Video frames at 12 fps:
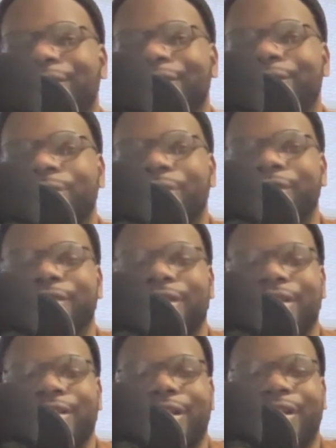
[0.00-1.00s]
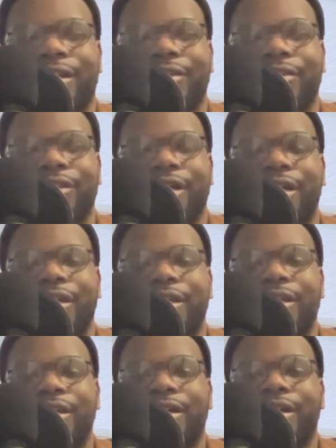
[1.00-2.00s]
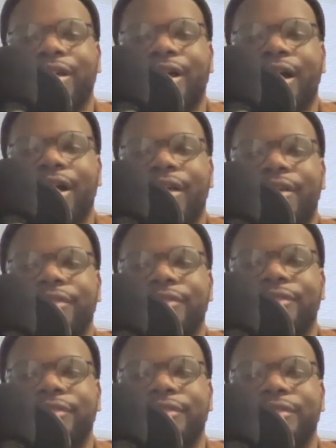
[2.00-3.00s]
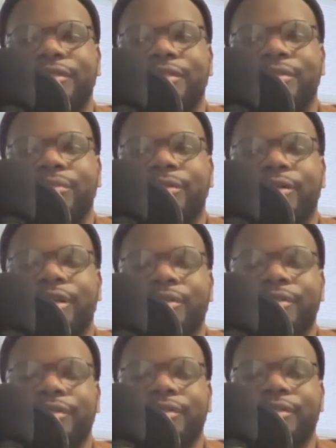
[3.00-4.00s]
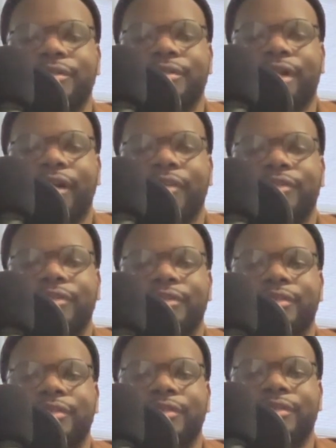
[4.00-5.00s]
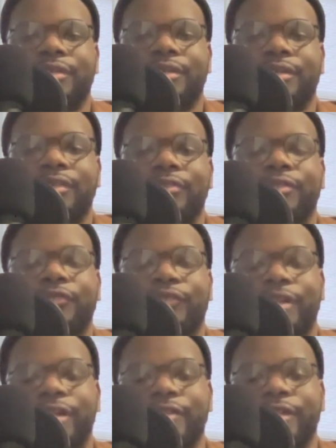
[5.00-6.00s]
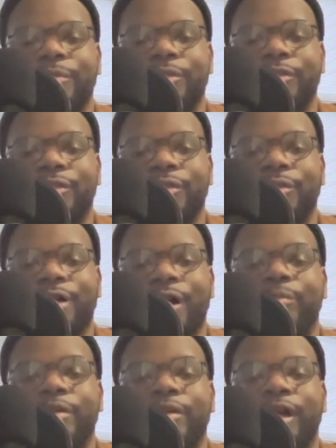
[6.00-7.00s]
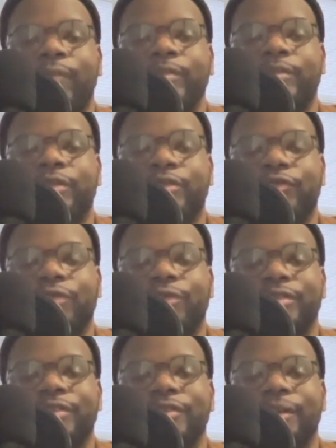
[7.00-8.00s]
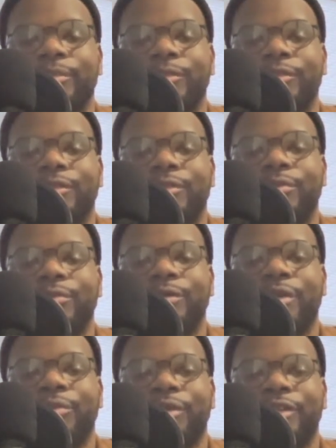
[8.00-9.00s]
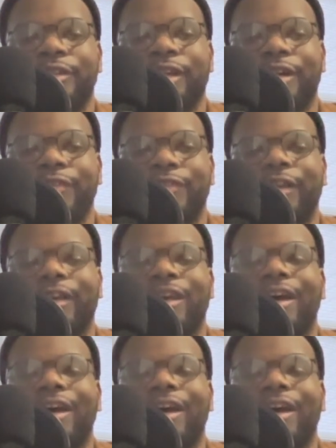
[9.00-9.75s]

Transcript: towards healing. I like that. Guys, well, Kelsey, actually, this is a fun ass episode. I was looking forward to this episode when I reached out. I was like,